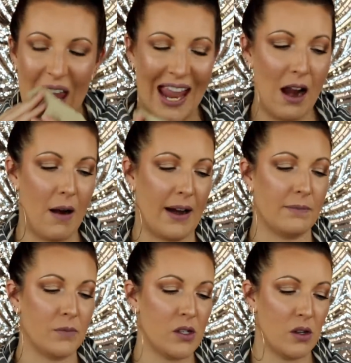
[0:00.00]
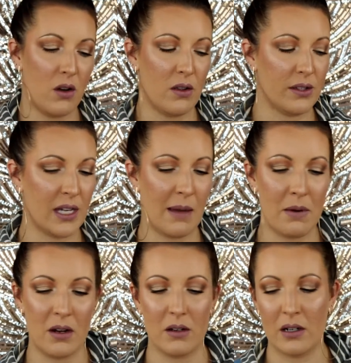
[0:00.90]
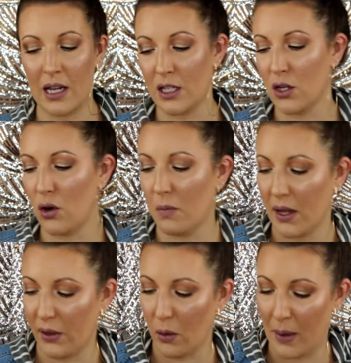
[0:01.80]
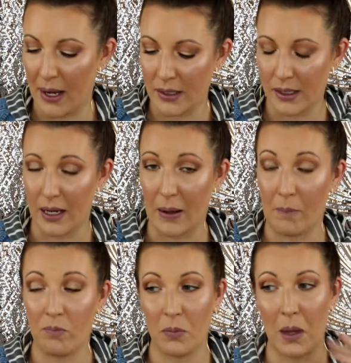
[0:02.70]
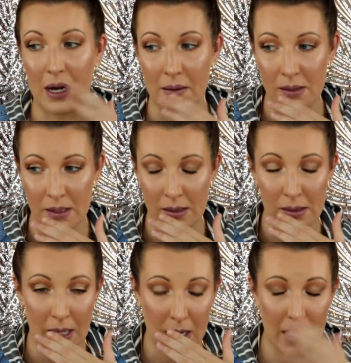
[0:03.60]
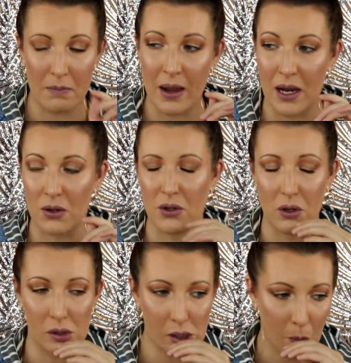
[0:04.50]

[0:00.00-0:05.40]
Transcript: Alright, so to get to know me a little bit, like I stated in my intros,